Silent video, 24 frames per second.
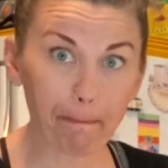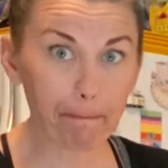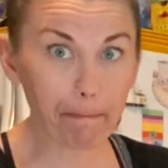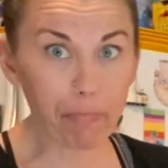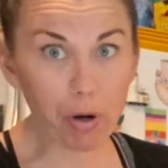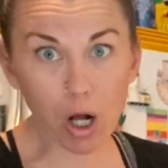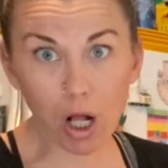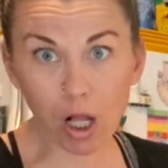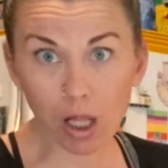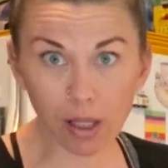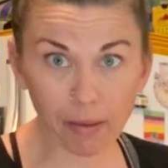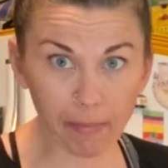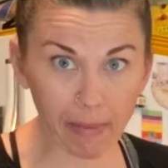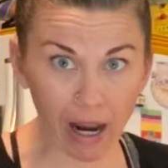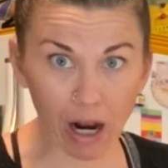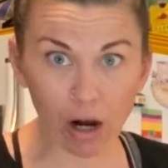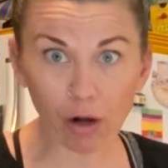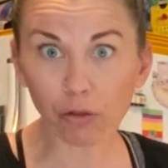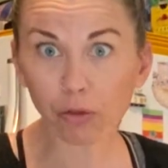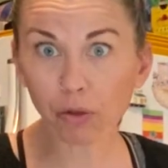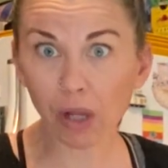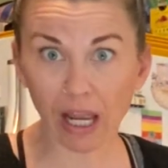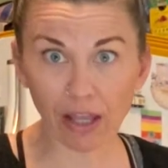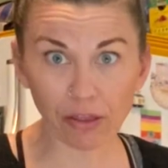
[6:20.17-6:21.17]
pull them
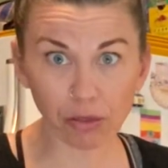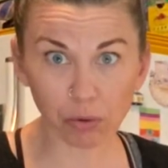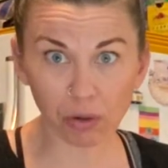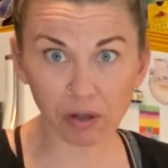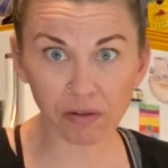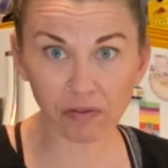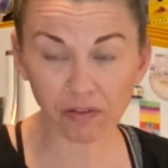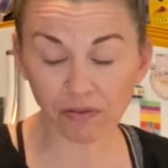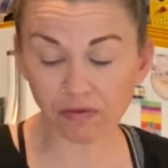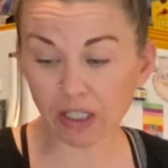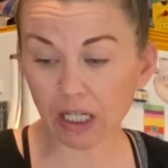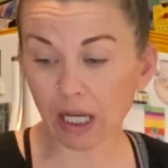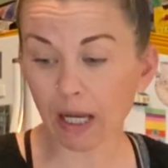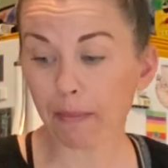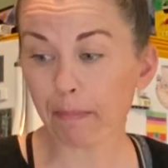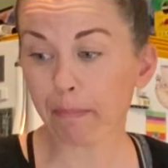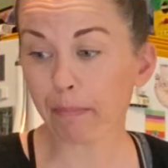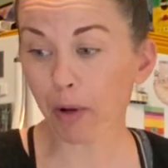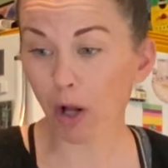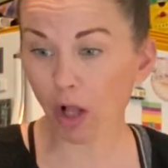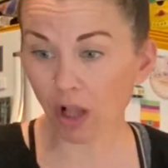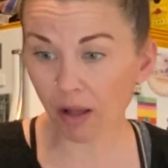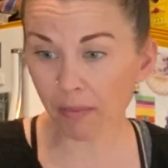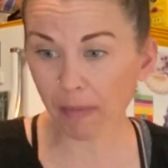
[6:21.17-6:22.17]
out at 350,
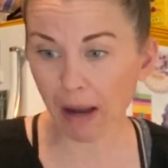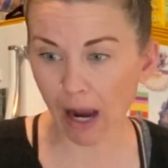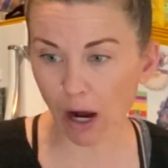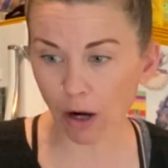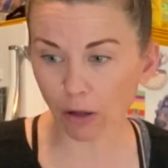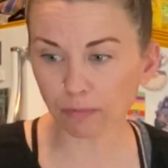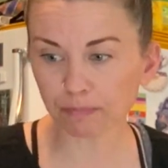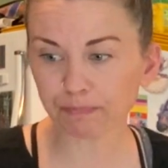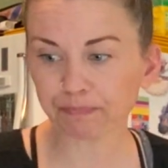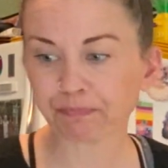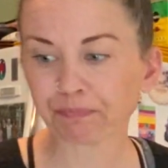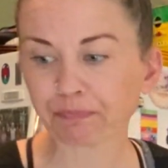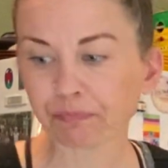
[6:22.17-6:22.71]
pull them out,